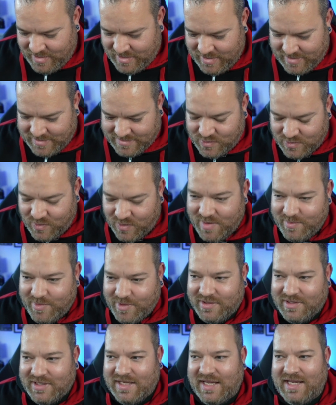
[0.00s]
So I'm
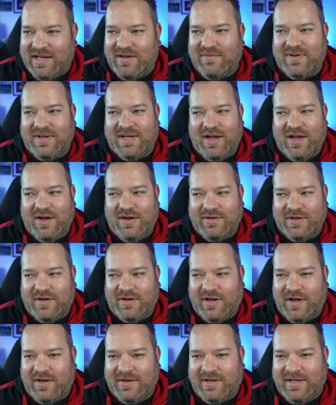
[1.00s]
on
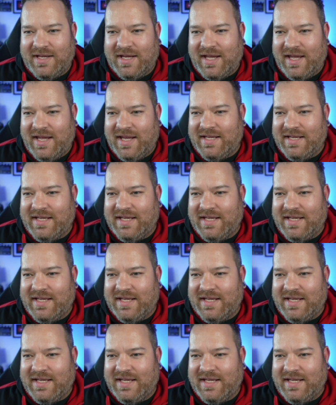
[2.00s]
kingofvideo.co.uk,